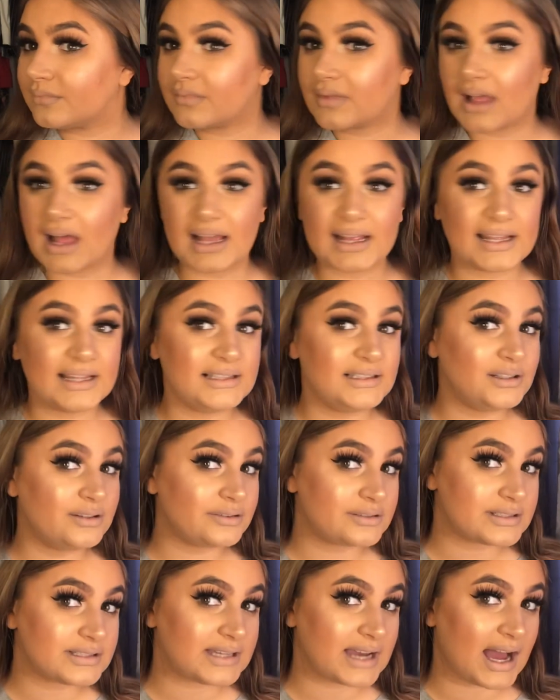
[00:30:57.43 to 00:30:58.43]
Like, it
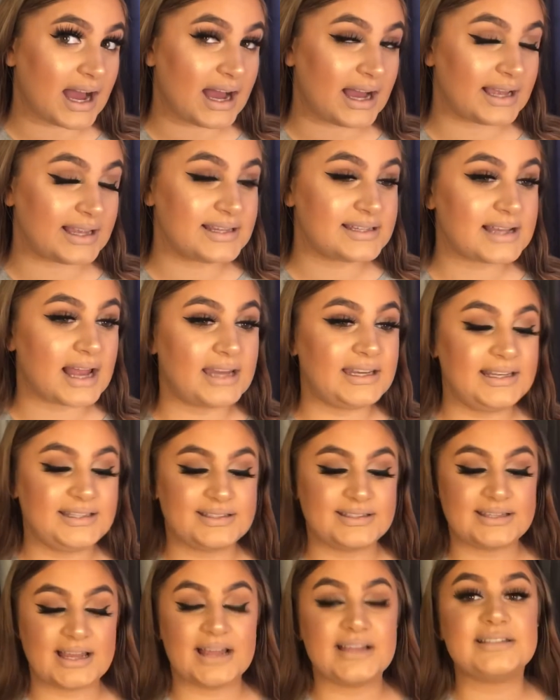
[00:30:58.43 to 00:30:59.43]
looks nice. I need to
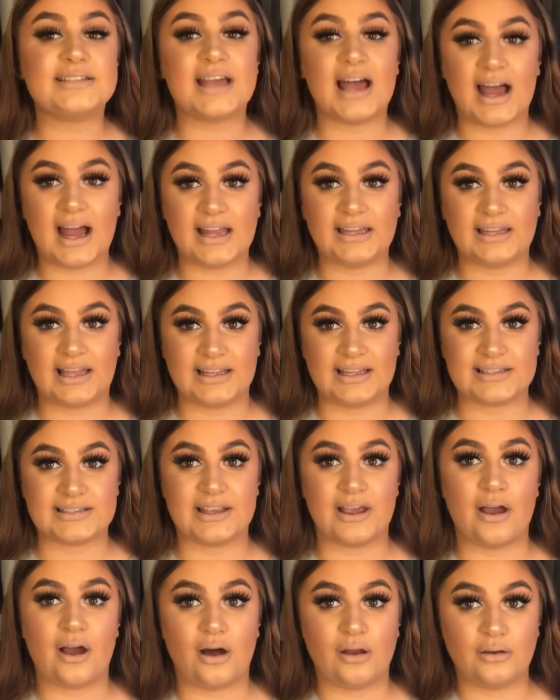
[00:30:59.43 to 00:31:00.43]
test the
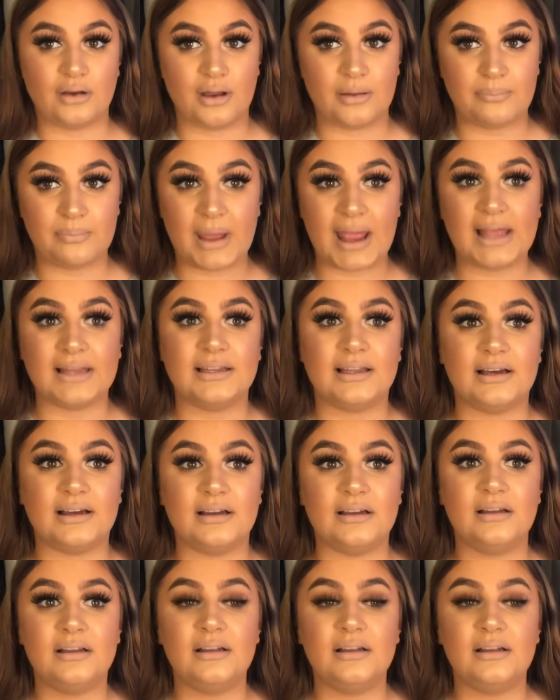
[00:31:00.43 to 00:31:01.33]
highlighter on a paler,